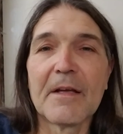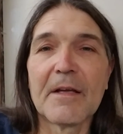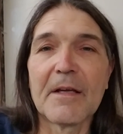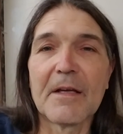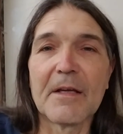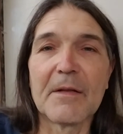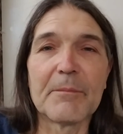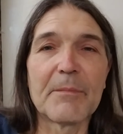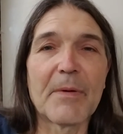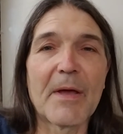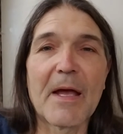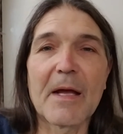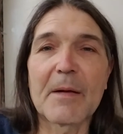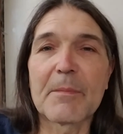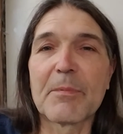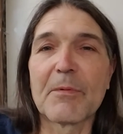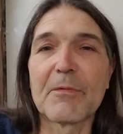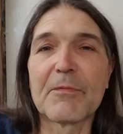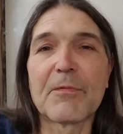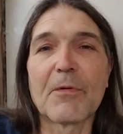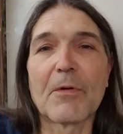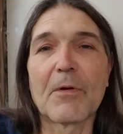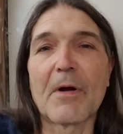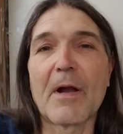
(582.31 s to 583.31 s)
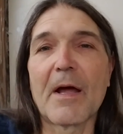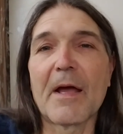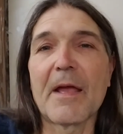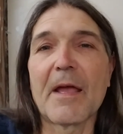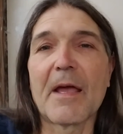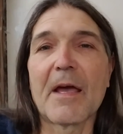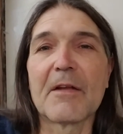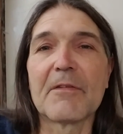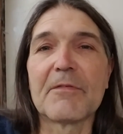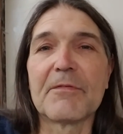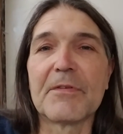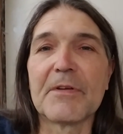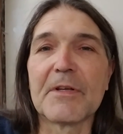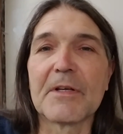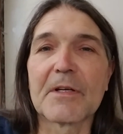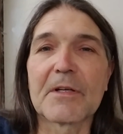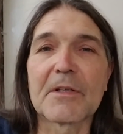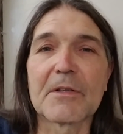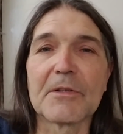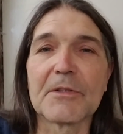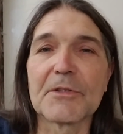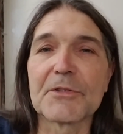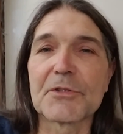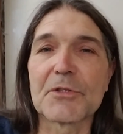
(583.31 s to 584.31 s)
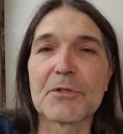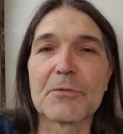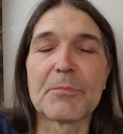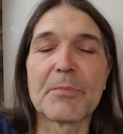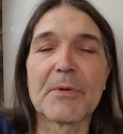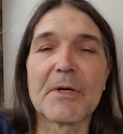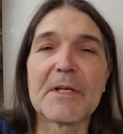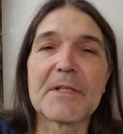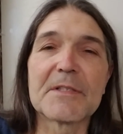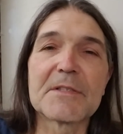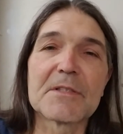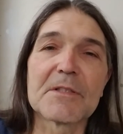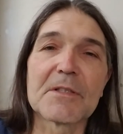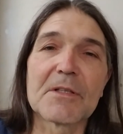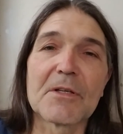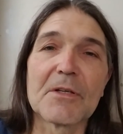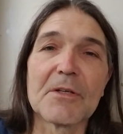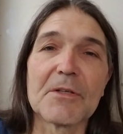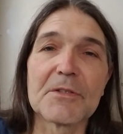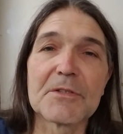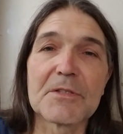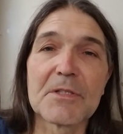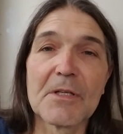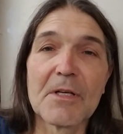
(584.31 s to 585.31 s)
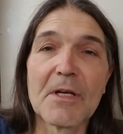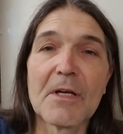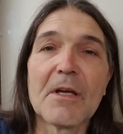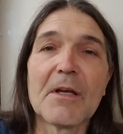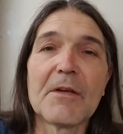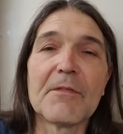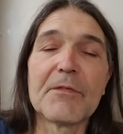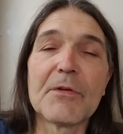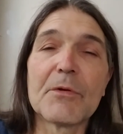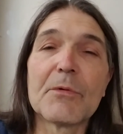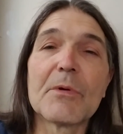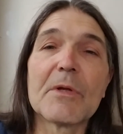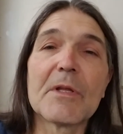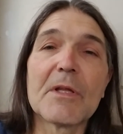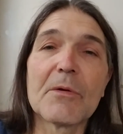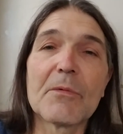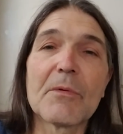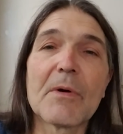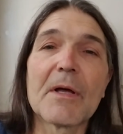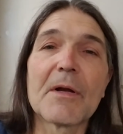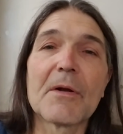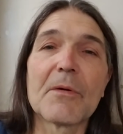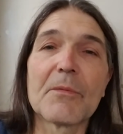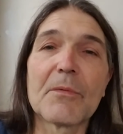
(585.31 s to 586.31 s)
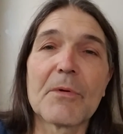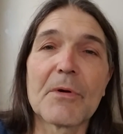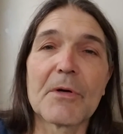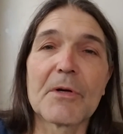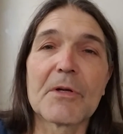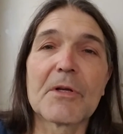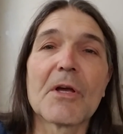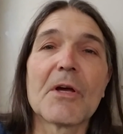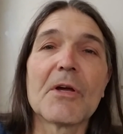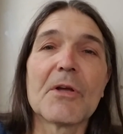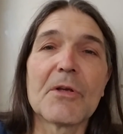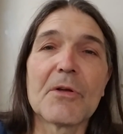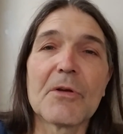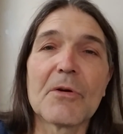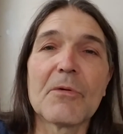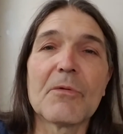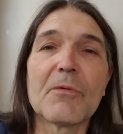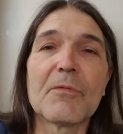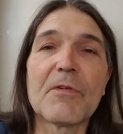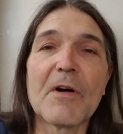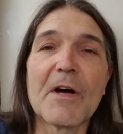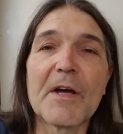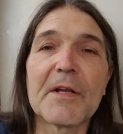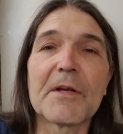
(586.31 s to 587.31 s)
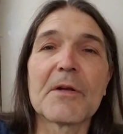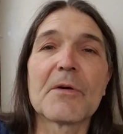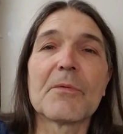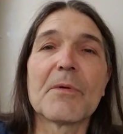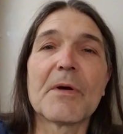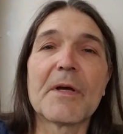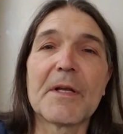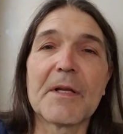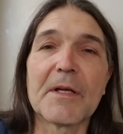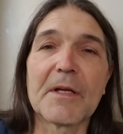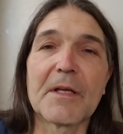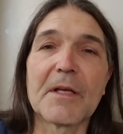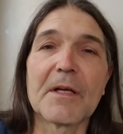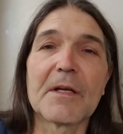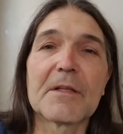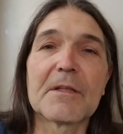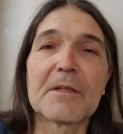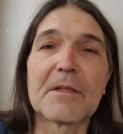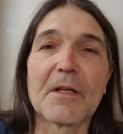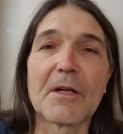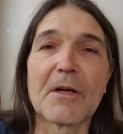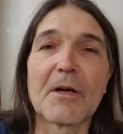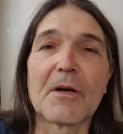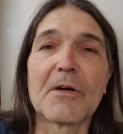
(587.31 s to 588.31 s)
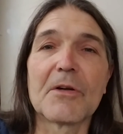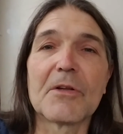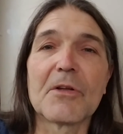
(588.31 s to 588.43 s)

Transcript: and back before I had vehicles or bicycles, if you really want to work, you'll find a way to get there.